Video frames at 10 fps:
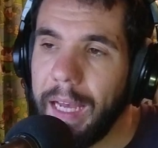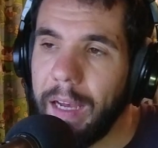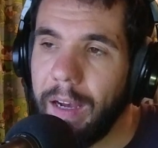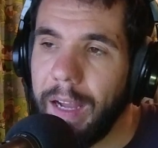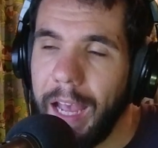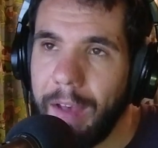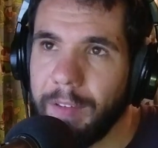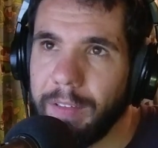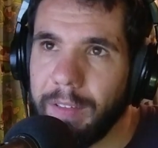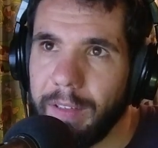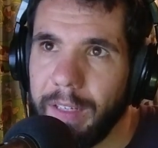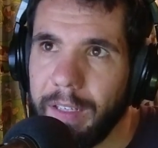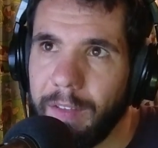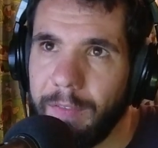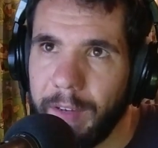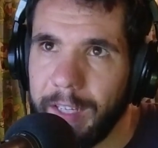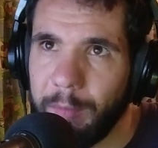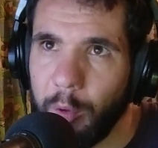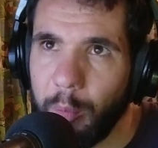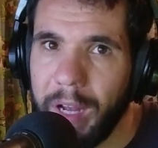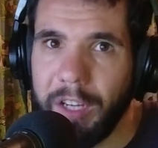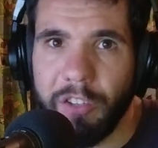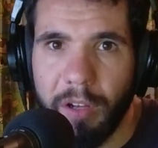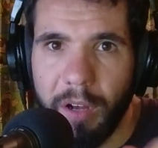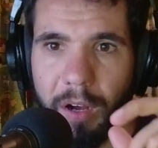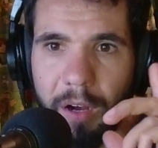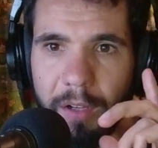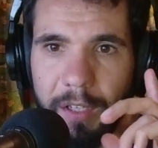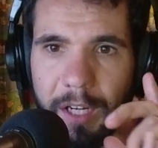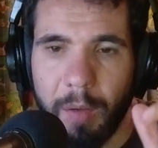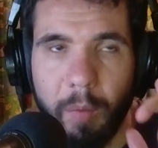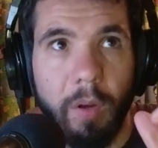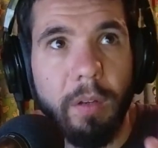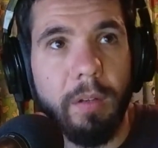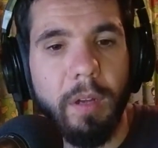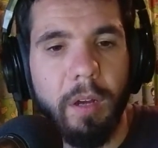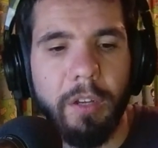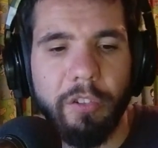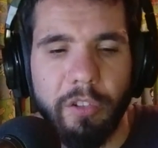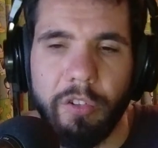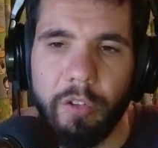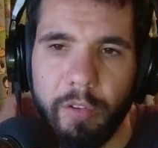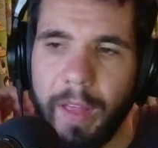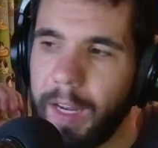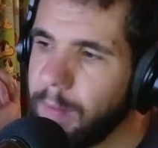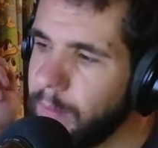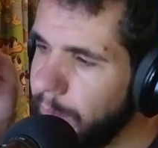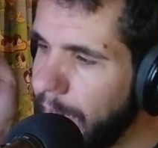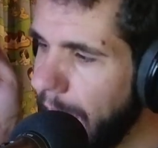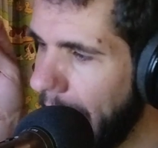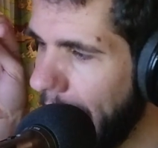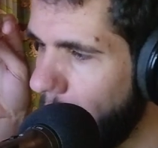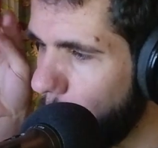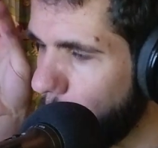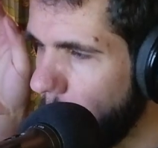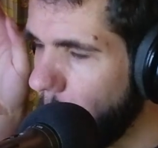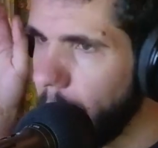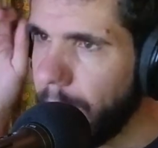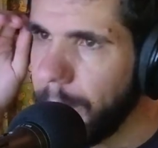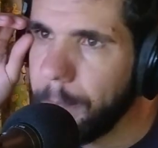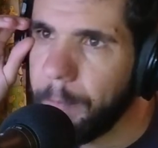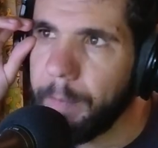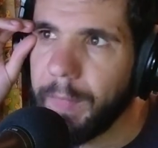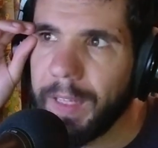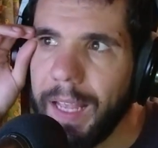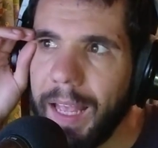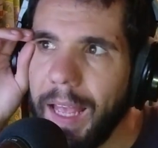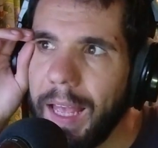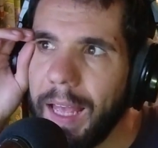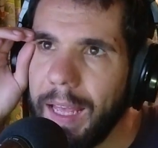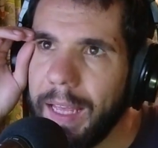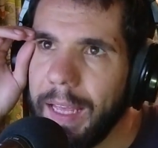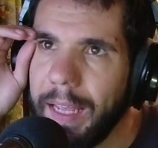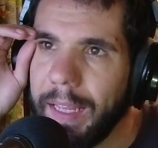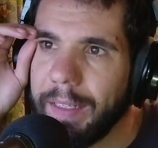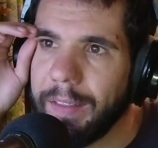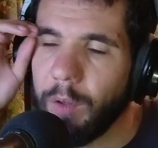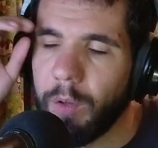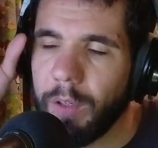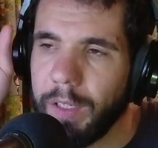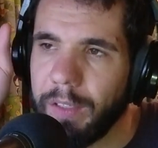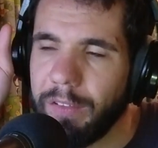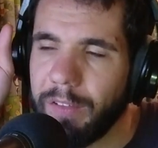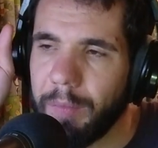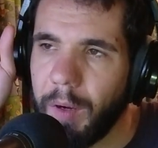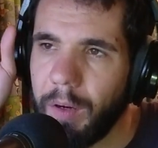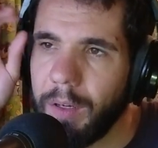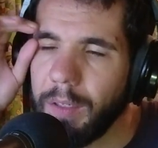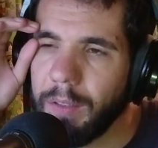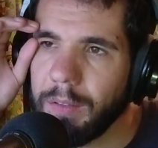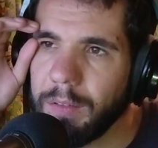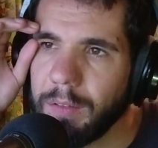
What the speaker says: I haven't deleted the Facebook page. You know what? I should do that now, probably. Or at least tomorrow.